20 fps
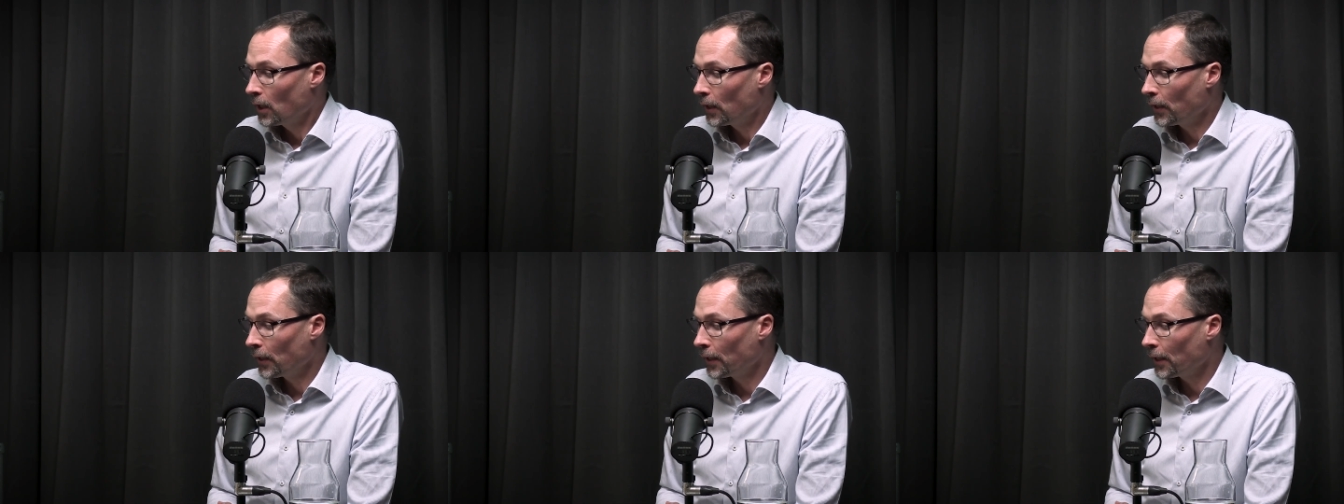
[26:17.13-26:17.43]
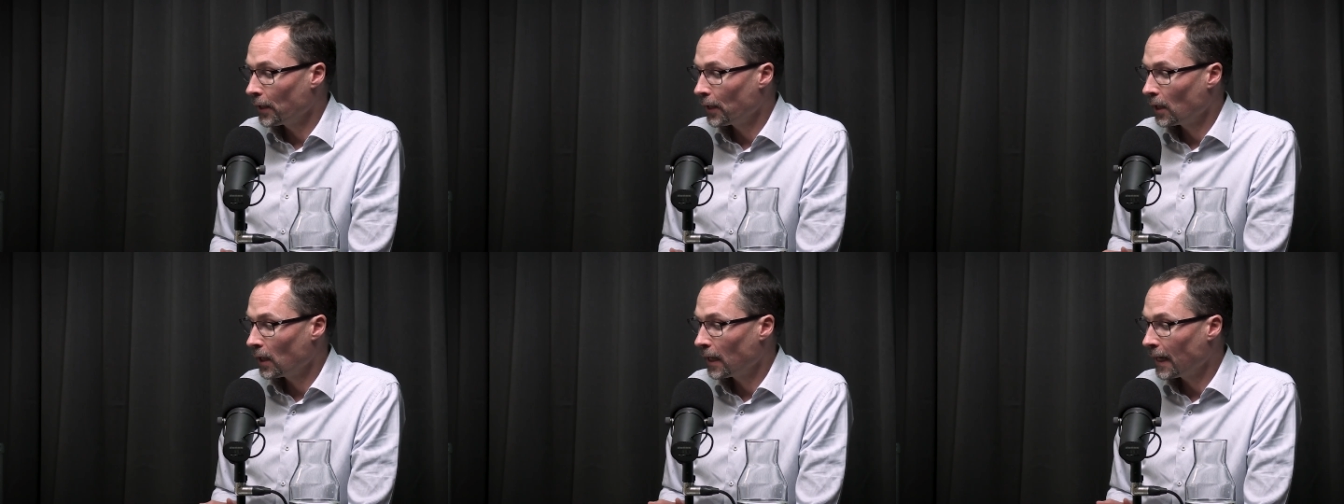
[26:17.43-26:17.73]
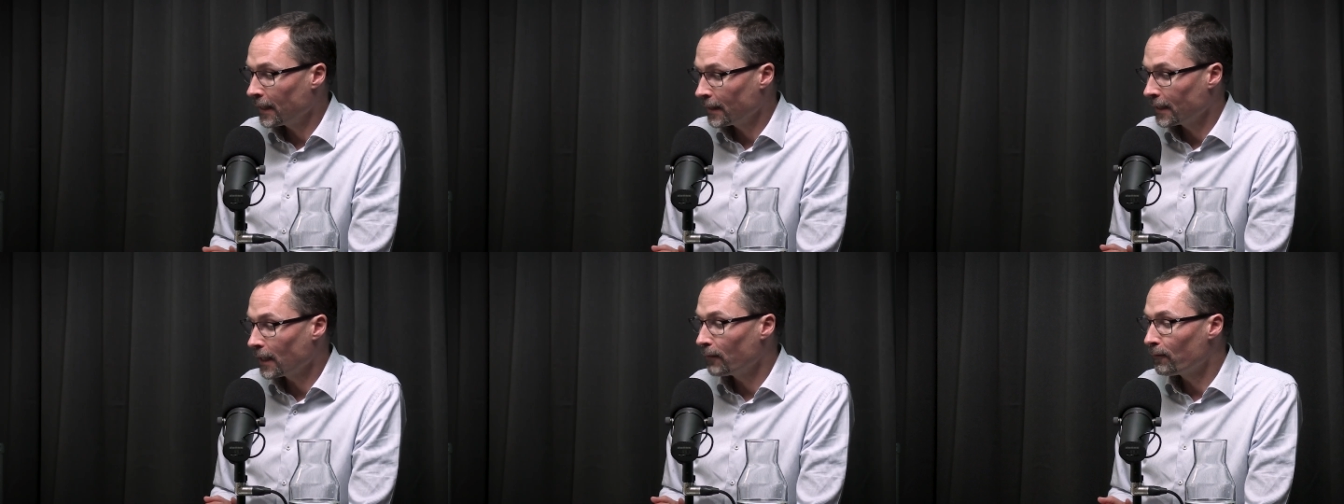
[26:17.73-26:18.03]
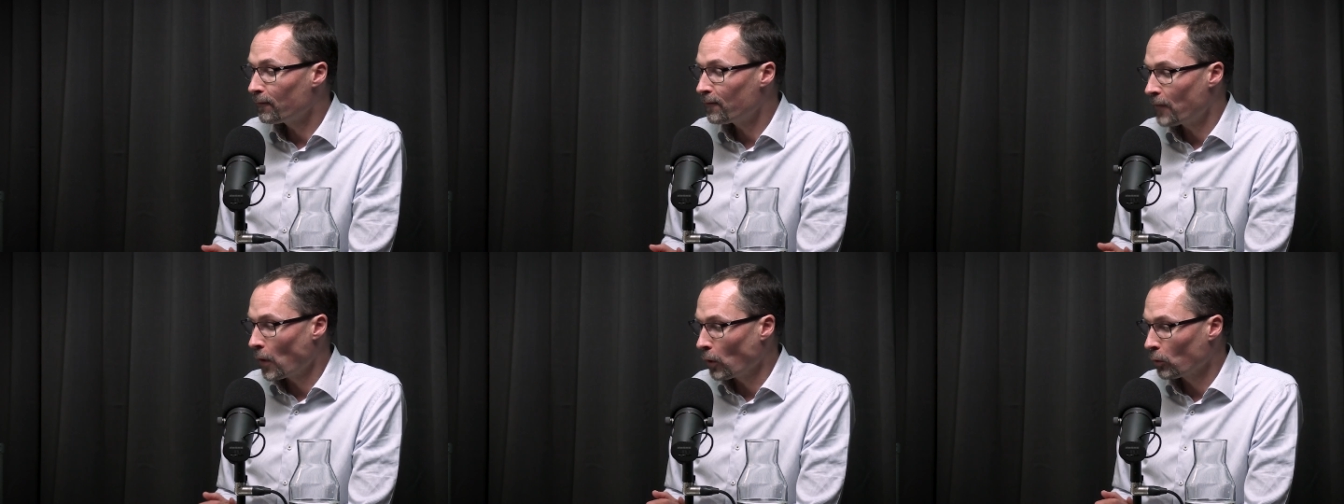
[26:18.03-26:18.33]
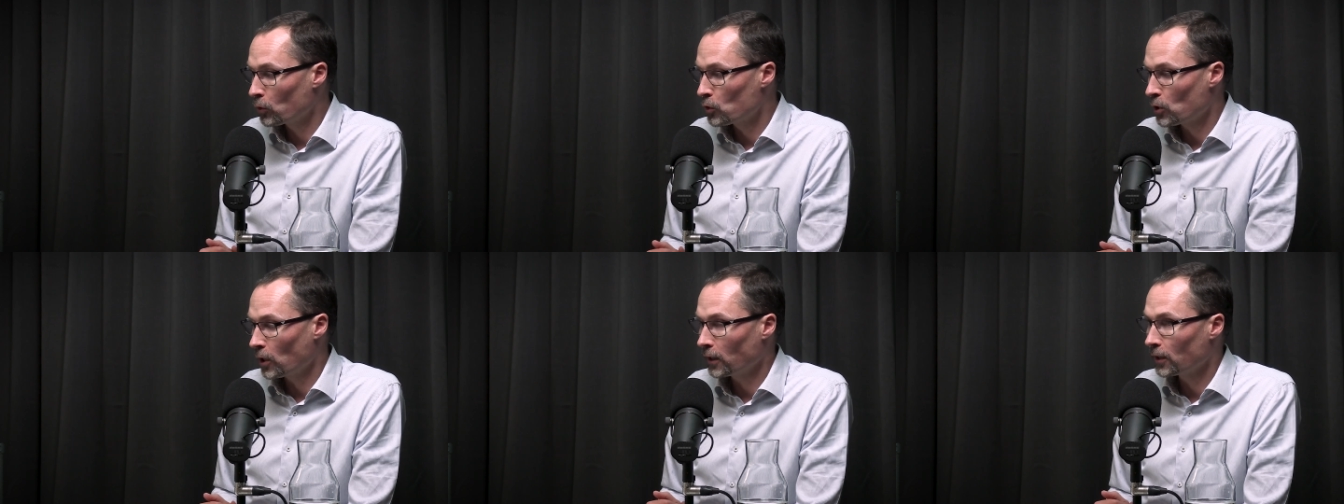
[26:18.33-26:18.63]
and then
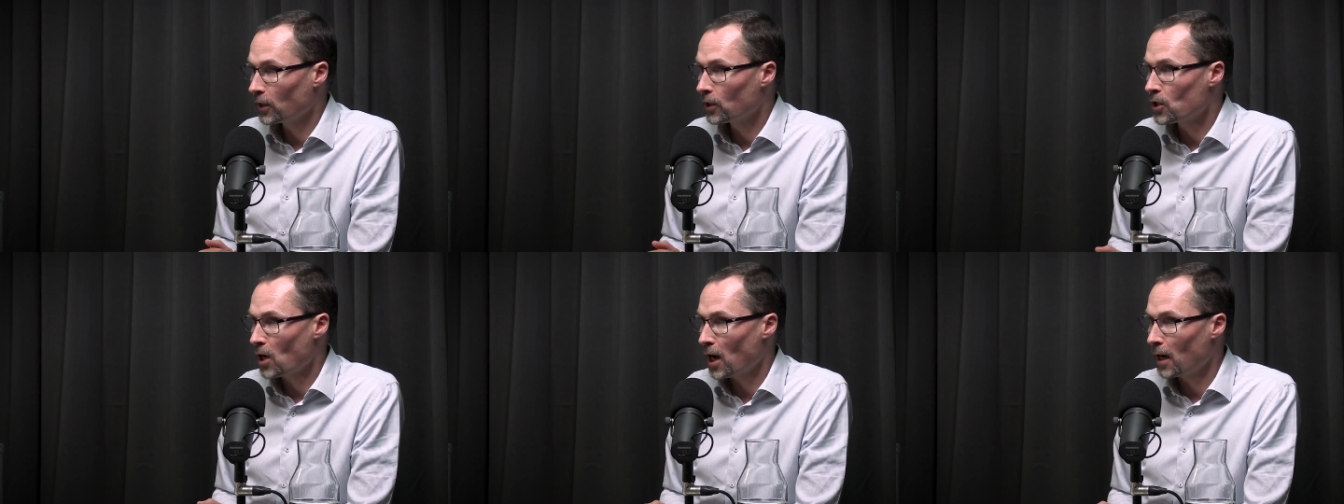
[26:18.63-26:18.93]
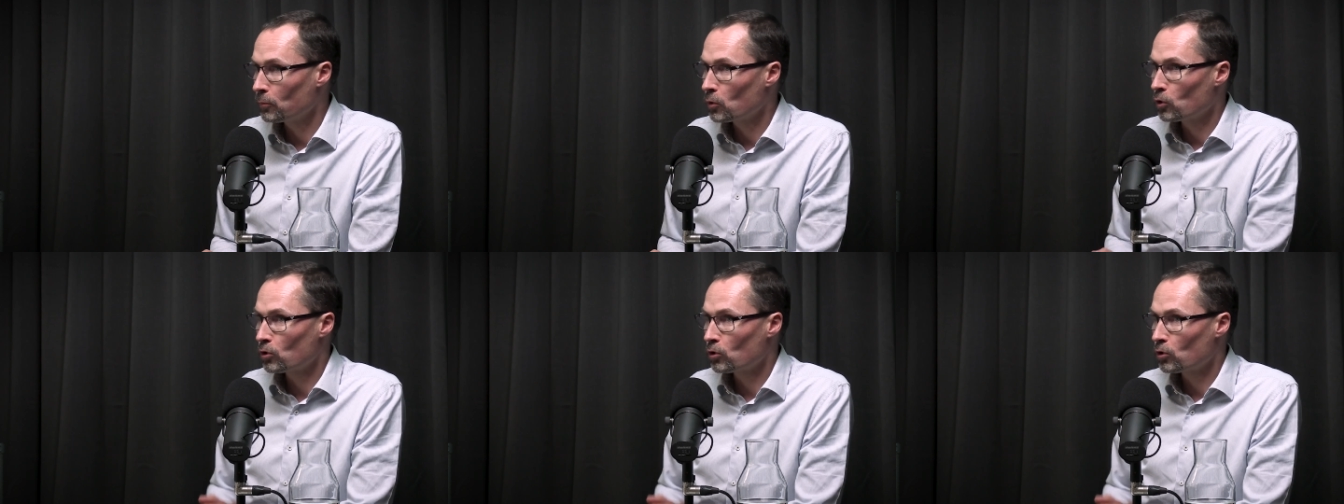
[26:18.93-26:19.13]
focusing the time